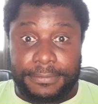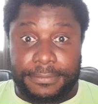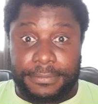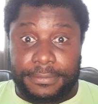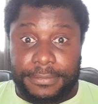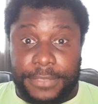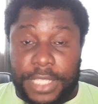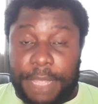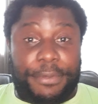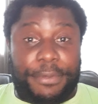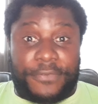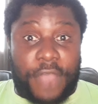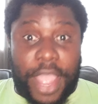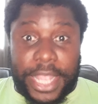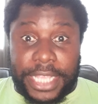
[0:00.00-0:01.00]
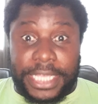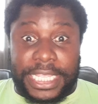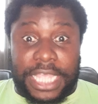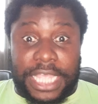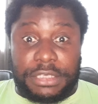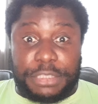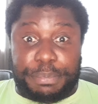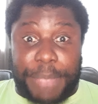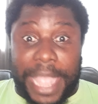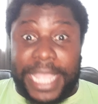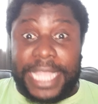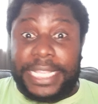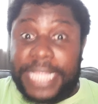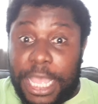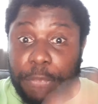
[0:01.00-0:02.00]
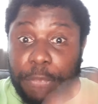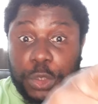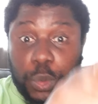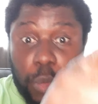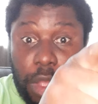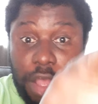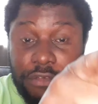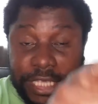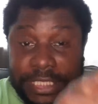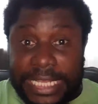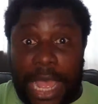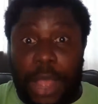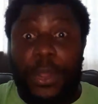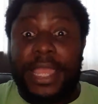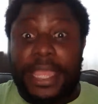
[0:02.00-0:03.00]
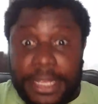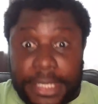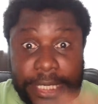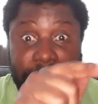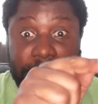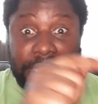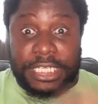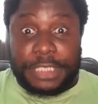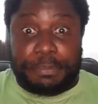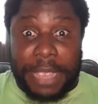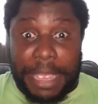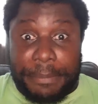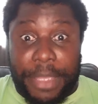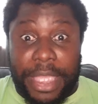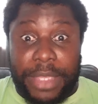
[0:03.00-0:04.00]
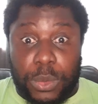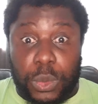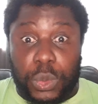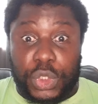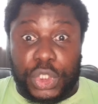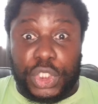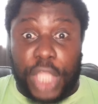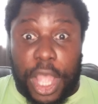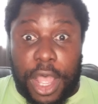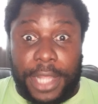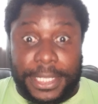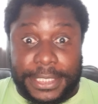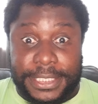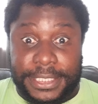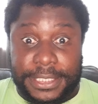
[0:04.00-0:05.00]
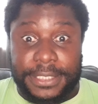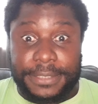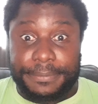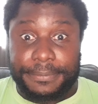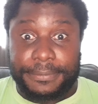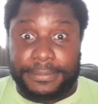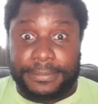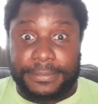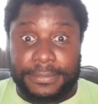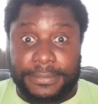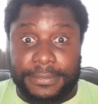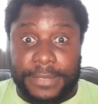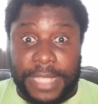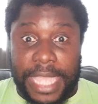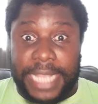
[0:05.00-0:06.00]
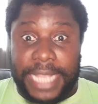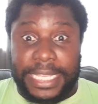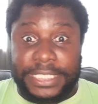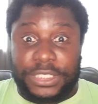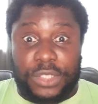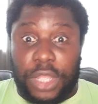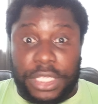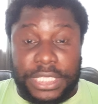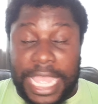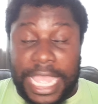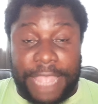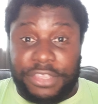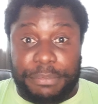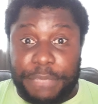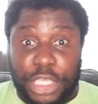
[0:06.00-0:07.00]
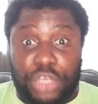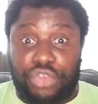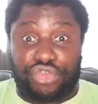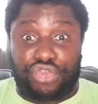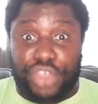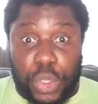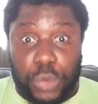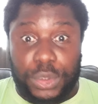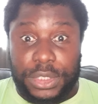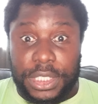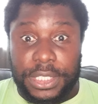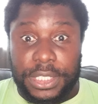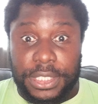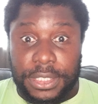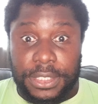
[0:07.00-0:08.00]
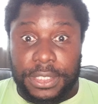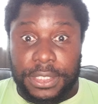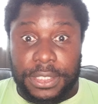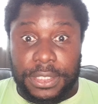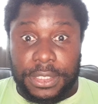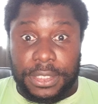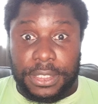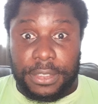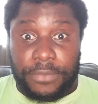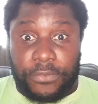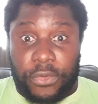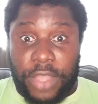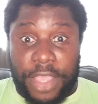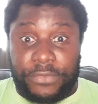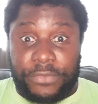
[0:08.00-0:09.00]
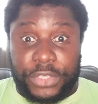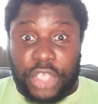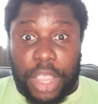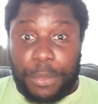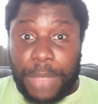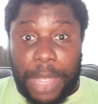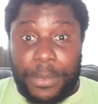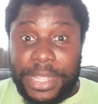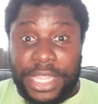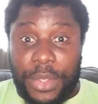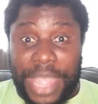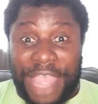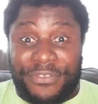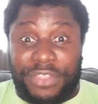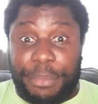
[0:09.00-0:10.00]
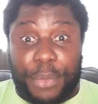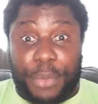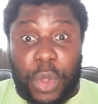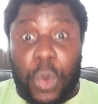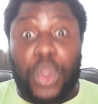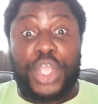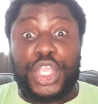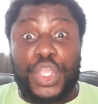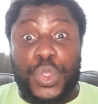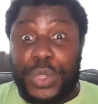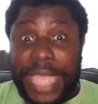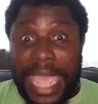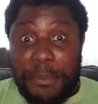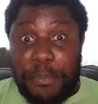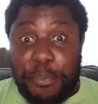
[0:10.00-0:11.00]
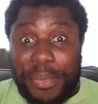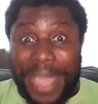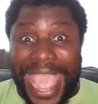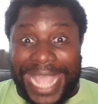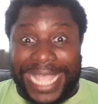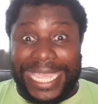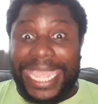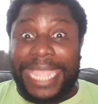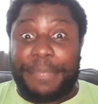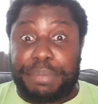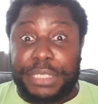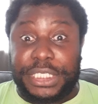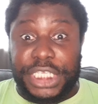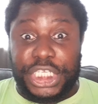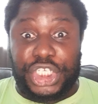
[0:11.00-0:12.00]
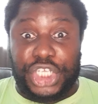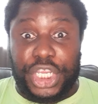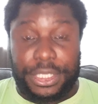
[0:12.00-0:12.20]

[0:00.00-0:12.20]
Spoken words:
Providing he comes back and helps Suarez out, Nicolas Pepe will start. And he's going to have to be drilled. For every time that we don't have the ball, you get back in position.